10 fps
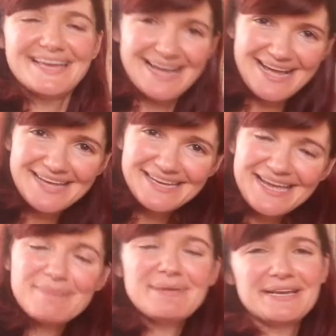Hi,
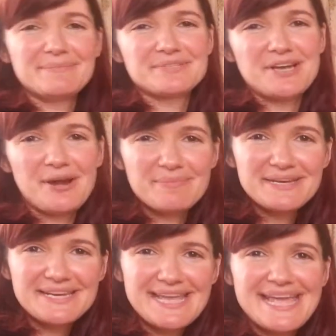my name's
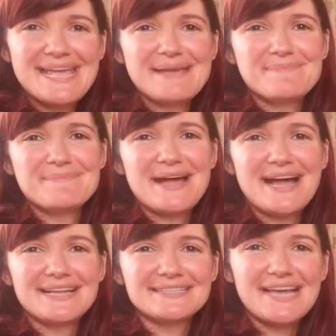Carmen um,
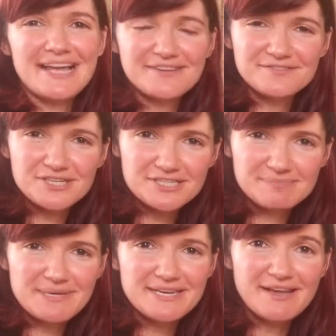and I've
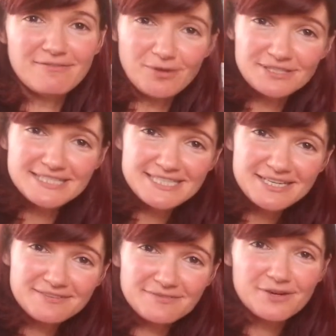just been a
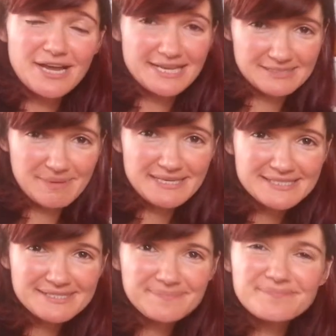volunteer for
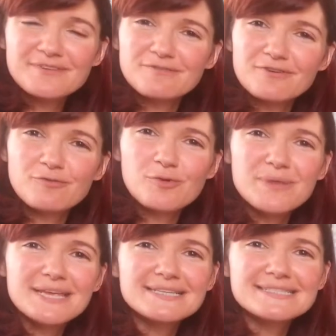iSpiice for four
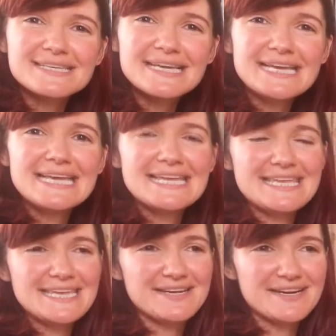weeks
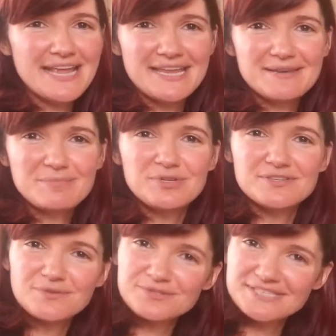here in
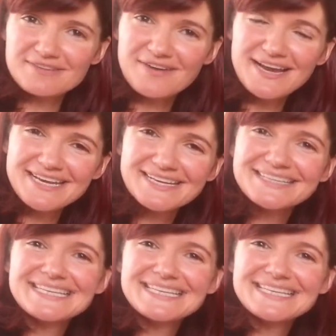beautiful Sidhbari.